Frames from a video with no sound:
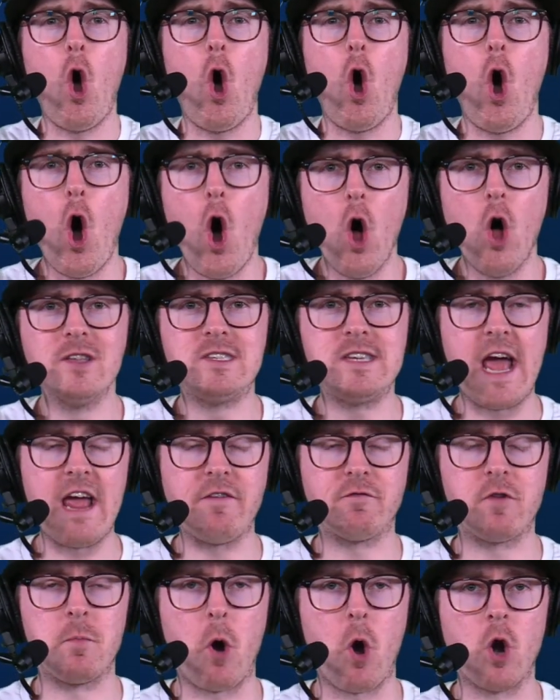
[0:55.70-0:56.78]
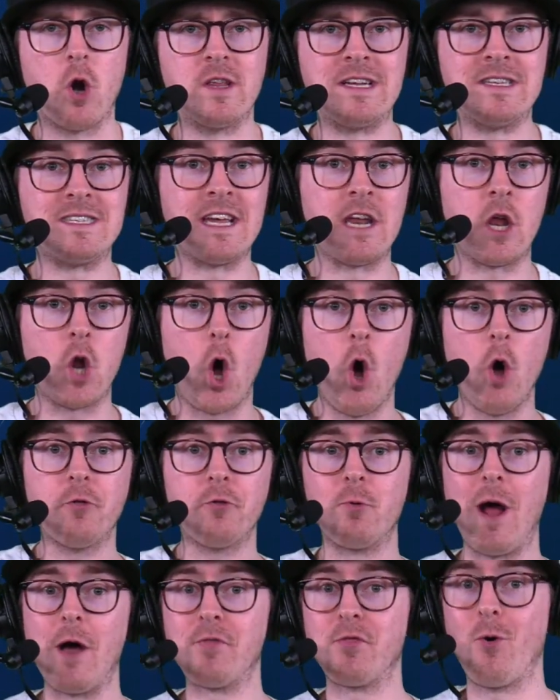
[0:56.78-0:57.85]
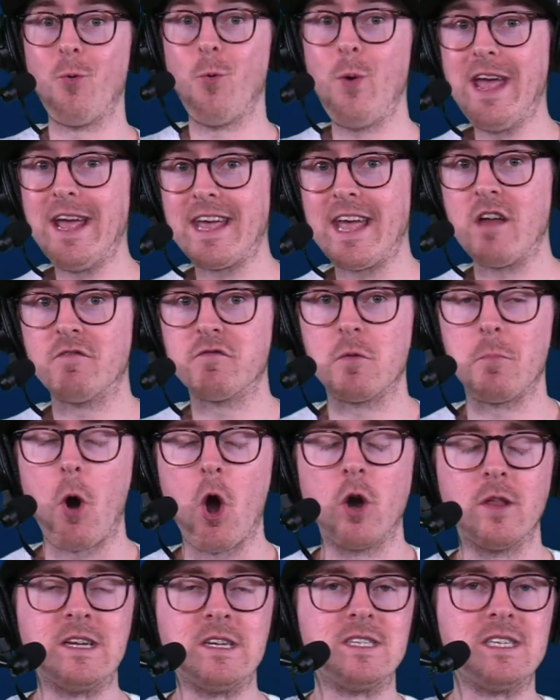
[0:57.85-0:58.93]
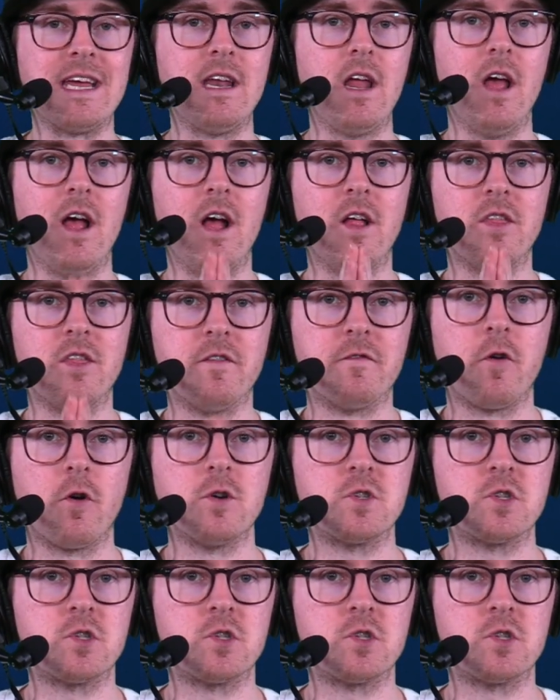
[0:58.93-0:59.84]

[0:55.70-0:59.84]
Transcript: all day from Arlington and all throughout the weekend from Arlington, the first